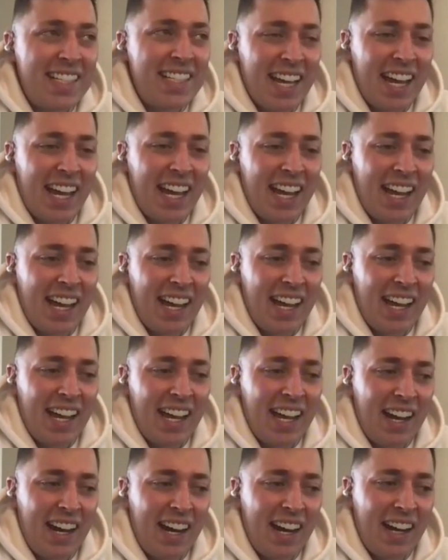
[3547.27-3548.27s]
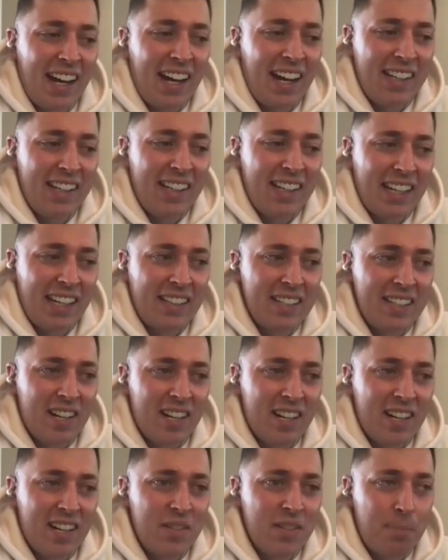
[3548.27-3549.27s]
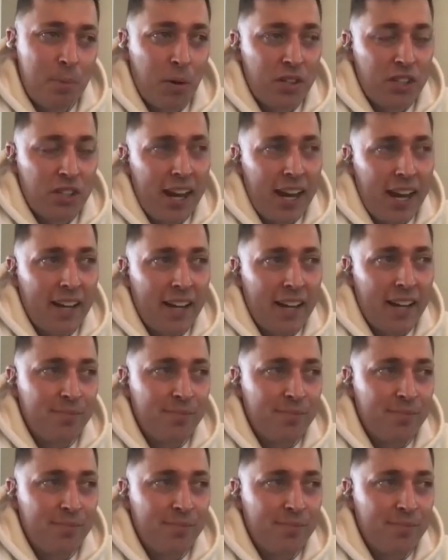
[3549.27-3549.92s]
I think it deserves it, but yeah,